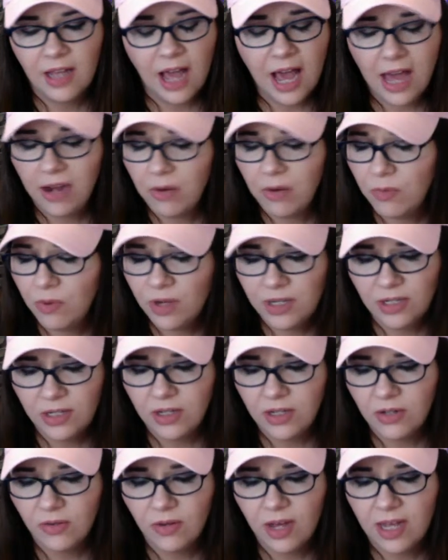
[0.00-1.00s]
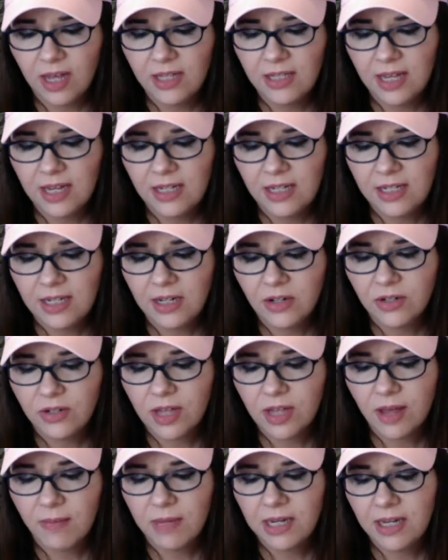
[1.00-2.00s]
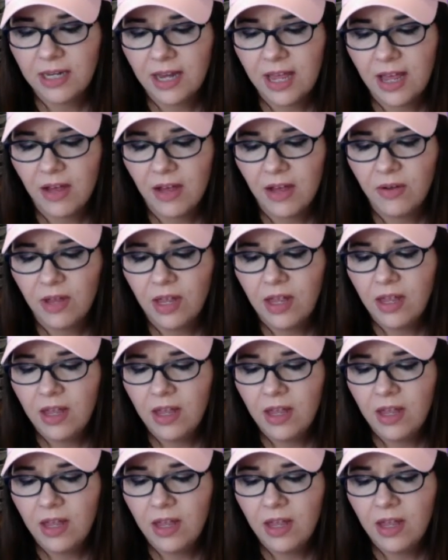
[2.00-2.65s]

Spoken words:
I don't want to, I said, tears coming now.